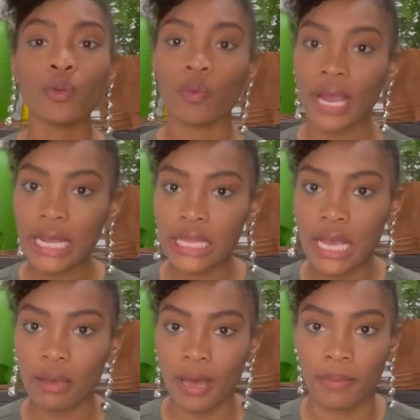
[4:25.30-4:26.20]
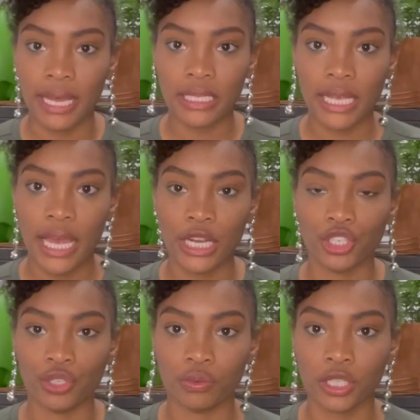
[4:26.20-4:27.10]
great thing about masticating
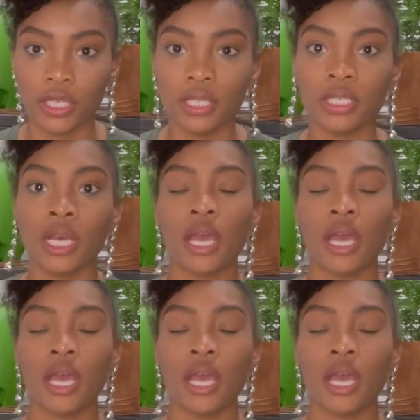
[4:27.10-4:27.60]
juicers,